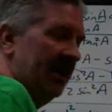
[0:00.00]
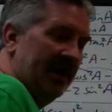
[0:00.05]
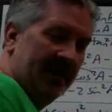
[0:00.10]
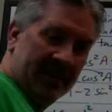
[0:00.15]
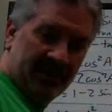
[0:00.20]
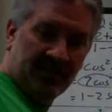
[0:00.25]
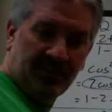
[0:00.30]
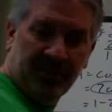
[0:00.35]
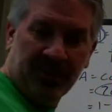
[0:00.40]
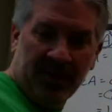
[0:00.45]

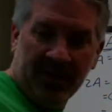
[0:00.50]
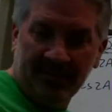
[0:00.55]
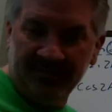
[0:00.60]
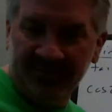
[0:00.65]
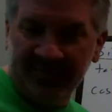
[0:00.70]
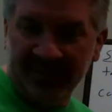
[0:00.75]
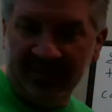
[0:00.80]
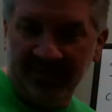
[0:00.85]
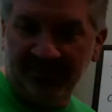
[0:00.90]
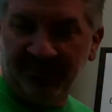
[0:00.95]
And the problem
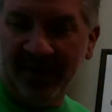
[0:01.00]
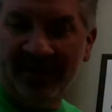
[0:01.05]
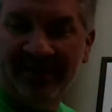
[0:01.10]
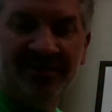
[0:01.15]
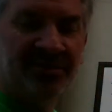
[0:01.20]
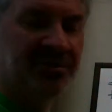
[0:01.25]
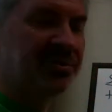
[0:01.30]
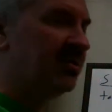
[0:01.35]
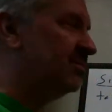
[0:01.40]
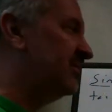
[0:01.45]
said right
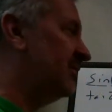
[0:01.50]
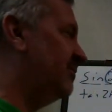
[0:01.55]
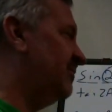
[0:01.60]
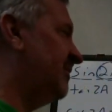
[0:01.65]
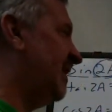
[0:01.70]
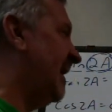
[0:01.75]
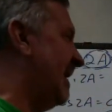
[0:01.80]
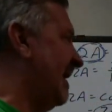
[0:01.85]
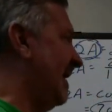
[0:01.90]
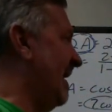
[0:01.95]
in terms of
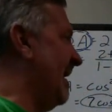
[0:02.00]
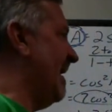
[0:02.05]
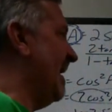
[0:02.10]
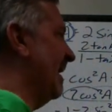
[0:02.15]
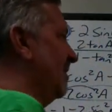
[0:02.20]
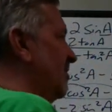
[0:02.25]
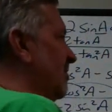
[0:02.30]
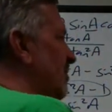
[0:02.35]
tan x.